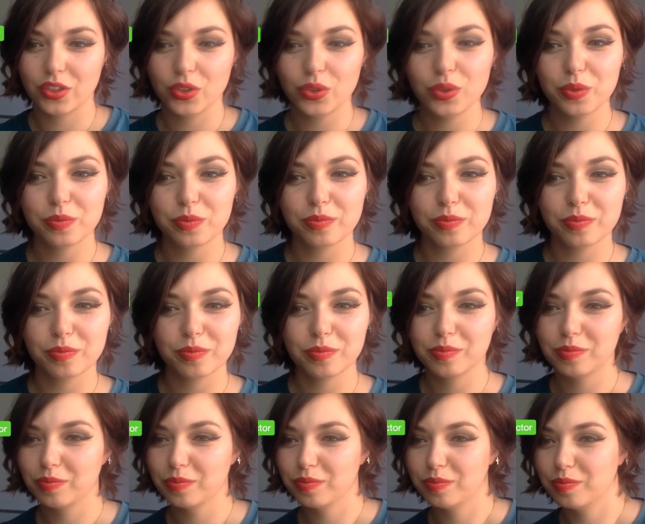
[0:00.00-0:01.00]
No.
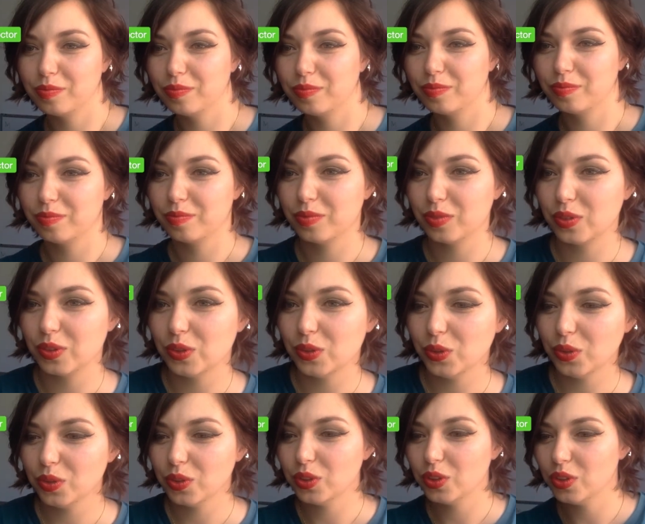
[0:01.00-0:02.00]

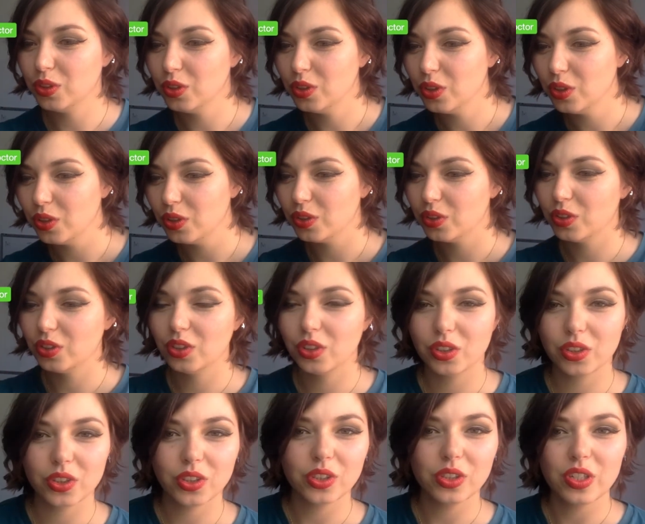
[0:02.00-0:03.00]
No, you know, you
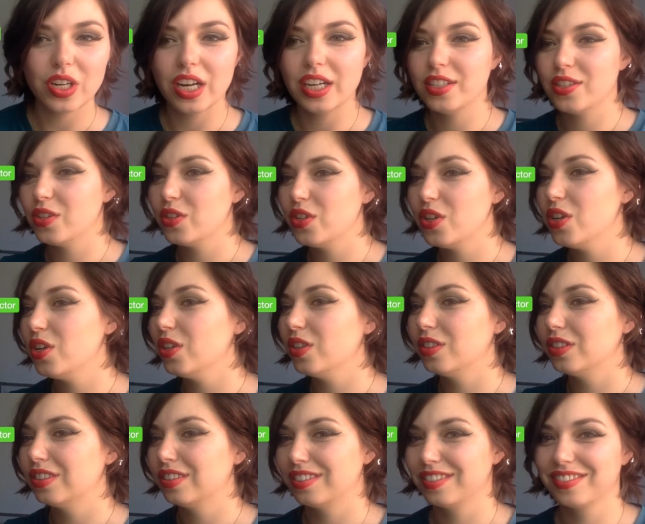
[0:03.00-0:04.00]
don't know, I don't
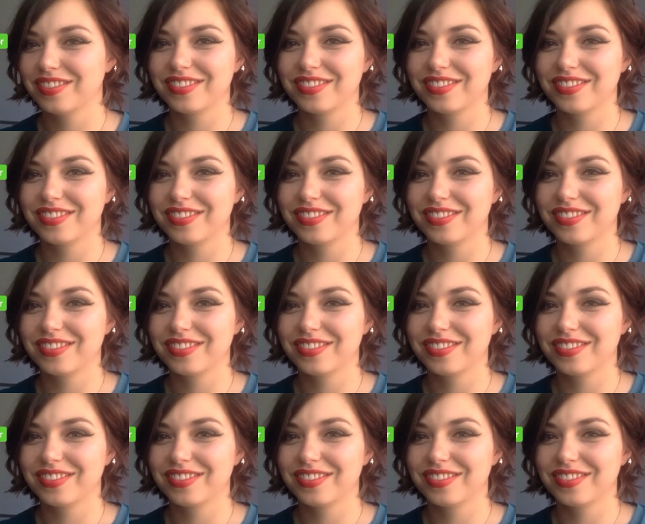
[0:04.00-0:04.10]
know.